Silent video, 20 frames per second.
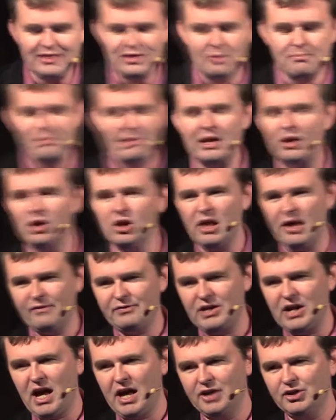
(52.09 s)
the middle of
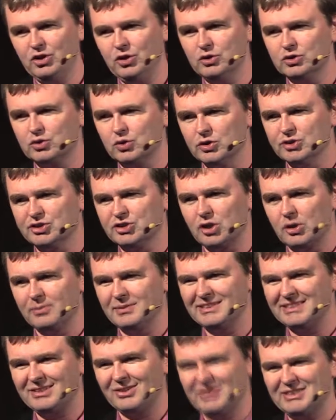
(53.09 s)
an unusual
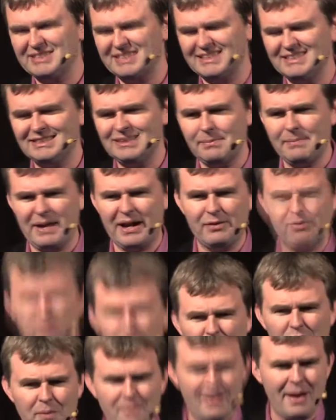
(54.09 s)
sermon series. Can somebody
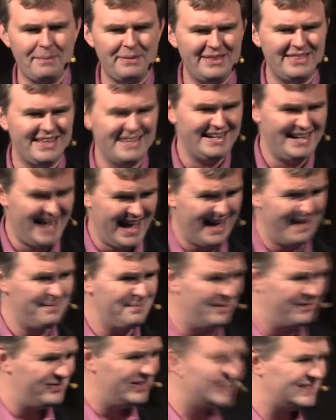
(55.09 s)
remind me the name
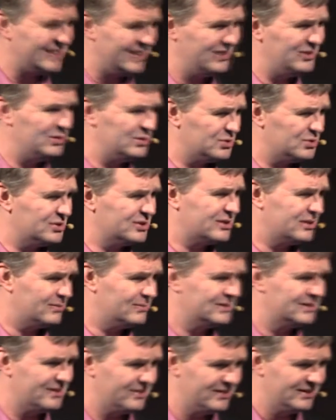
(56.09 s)
of this unusual
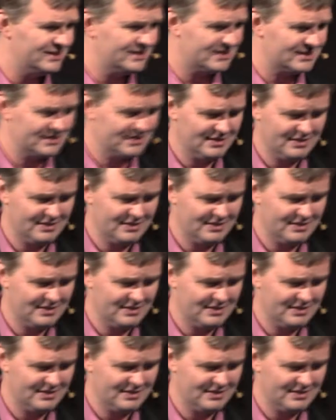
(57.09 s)
sermon series?